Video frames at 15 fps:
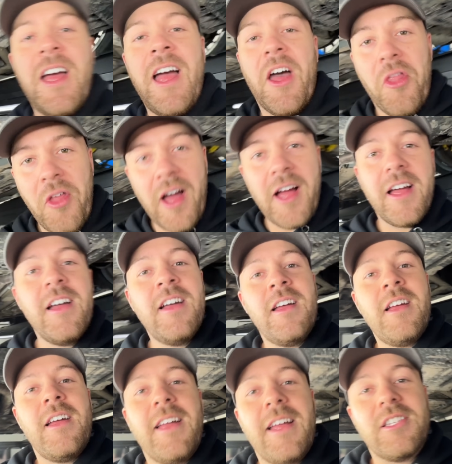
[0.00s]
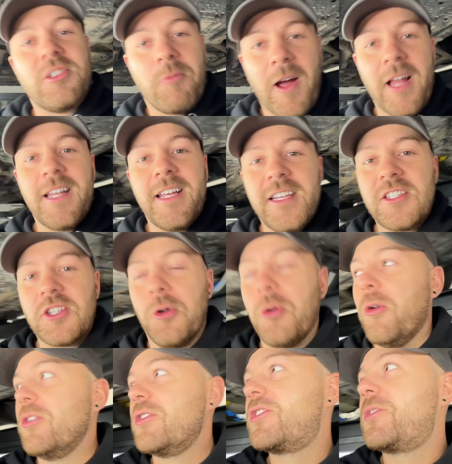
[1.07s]
And that is a rattly
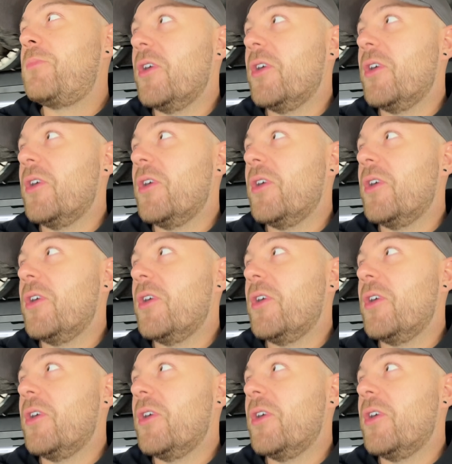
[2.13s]
exhaust,